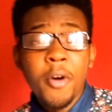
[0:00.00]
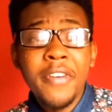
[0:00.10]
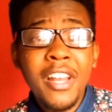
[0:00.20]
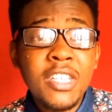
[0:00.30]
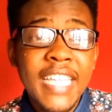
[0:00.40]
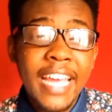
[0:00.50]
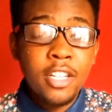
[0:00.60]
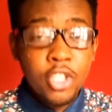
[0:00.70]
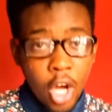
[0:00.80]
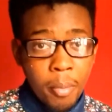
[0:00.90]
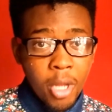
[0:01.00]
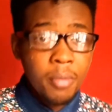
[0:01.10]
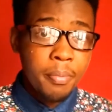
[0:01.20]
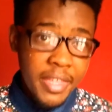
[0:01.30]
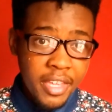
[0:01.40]
movie looks like a
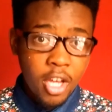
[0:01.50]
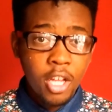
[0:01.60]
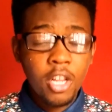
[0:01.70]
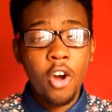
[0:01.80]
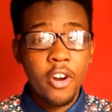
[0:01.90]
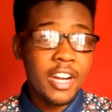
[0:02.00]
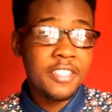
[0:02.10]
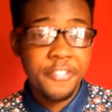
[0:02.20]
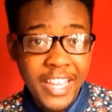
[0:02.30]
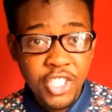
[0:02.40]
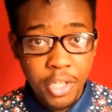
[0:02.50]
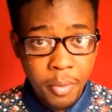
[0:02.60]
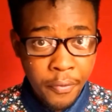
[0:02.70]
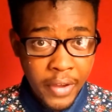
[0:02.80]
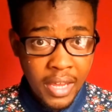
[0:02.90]
normal, mythical, or adventure
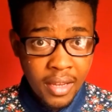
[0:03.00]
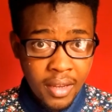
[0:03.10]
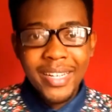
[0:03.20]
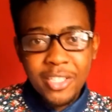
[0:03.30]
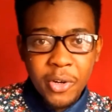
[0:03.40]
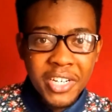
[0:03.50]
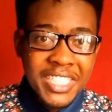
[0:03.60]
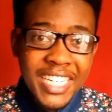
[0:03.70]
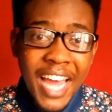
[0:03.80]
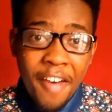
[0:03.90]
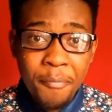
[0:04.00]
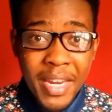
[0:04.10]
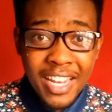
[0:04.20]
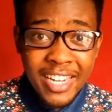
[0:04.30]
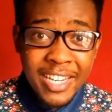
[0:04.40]
movie, but couldn't it have
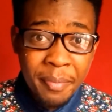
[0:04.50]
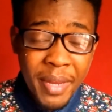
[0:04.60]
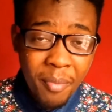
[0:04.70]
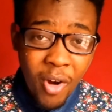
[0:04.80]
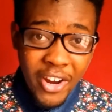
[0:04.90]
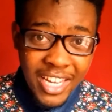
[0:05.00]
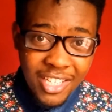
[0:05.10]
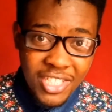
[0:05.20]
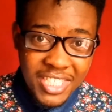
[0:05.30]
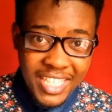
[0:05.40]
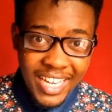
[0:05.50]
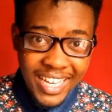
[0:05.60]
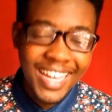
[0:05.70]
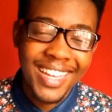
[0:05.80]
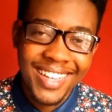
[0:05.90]
been a little bit more interesting?